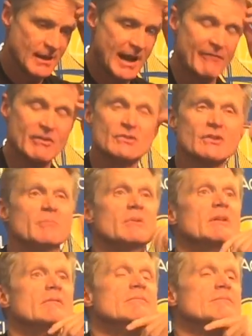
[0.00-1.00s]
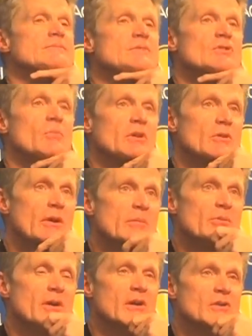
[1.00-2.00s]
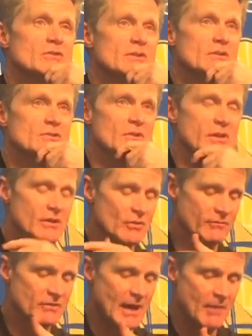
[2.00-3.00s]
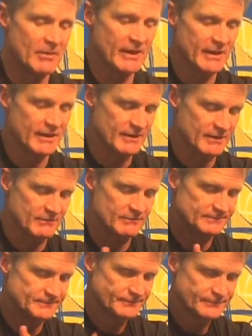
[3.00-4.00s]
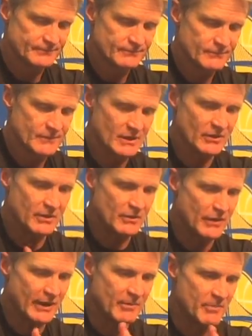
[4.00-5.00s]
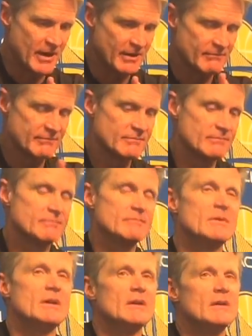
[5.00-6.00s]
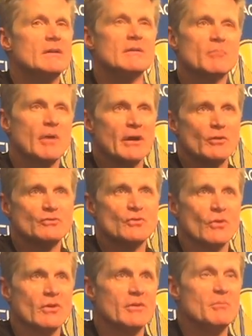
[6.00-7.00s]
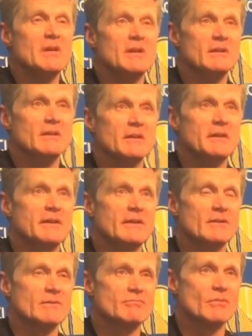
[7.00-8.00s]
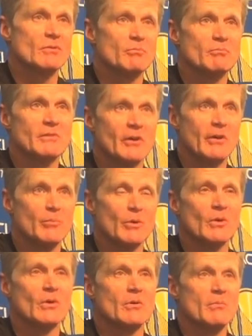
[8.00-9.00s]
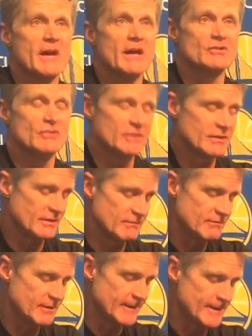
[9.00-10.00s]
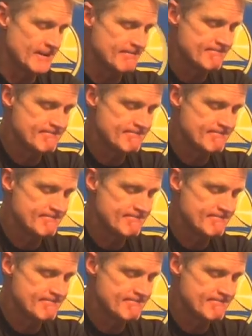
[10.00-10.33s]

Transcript: obviously been so many great players in this league who've dominated, and you know, you think about Michael Jordan immediately, or, or Larry Bird, or Magic, and uh,